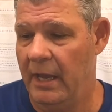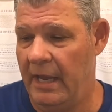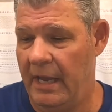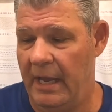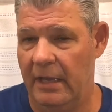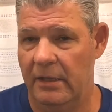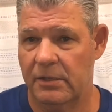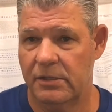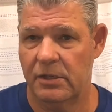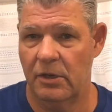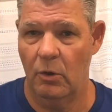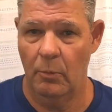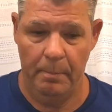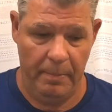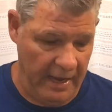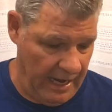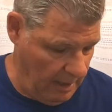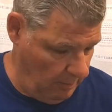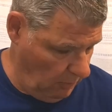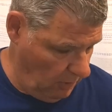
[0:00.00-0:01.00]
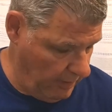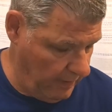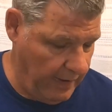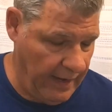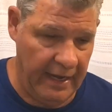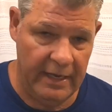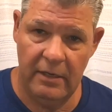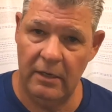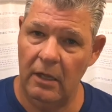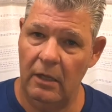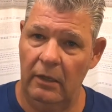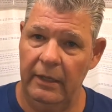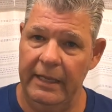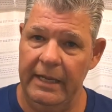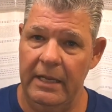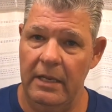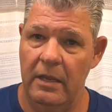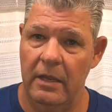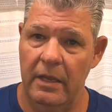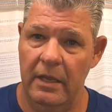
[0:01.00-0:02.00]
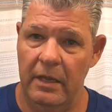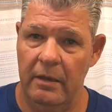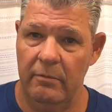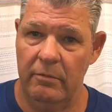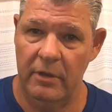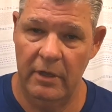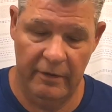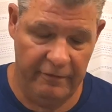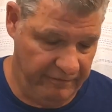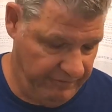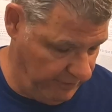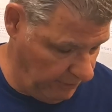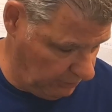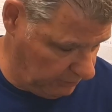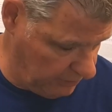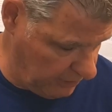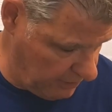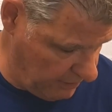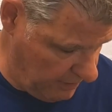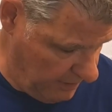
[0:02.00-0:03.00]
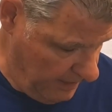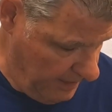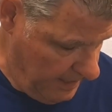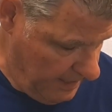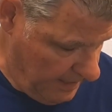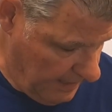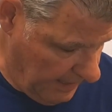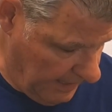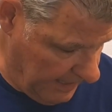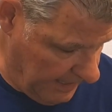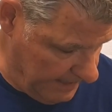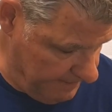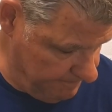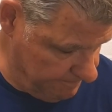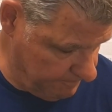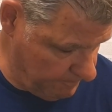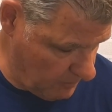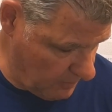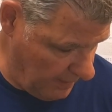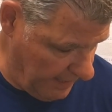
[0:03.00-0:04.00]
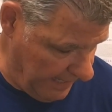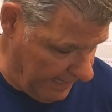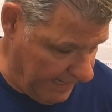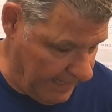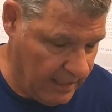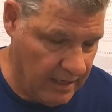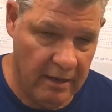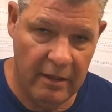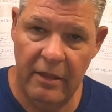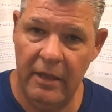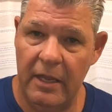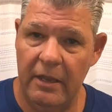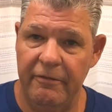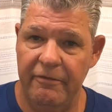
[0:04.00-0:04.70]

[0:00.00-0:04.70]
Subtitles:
And so Pam will go ahead and clean the filter and the